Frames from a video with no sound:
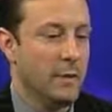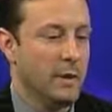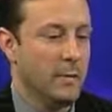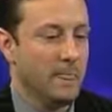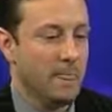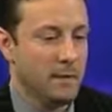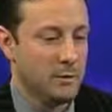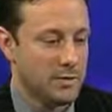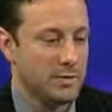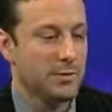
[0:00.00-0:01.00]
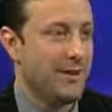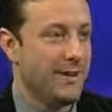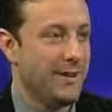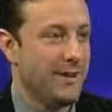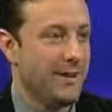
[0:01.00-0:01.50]
but you still
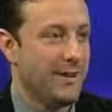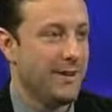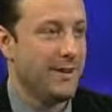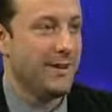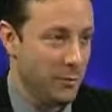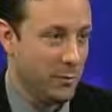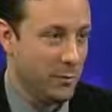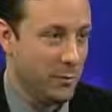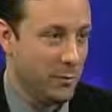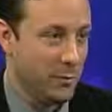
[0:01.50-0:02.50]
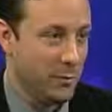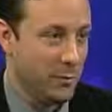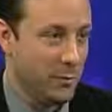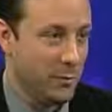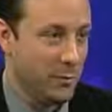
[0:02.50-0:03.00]
need to get there and
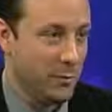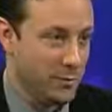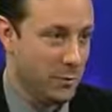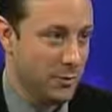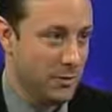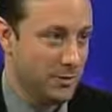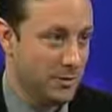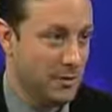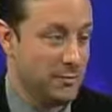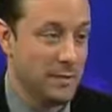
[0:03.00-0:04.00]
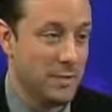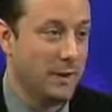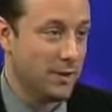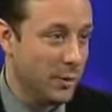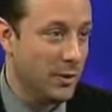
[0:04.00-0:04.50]
share that with the world, because we
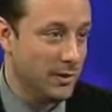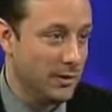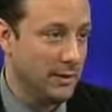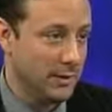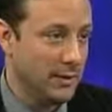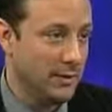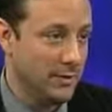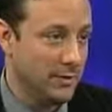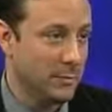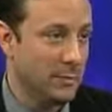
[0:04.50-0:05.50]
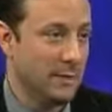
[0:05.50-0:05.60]
might know it in here,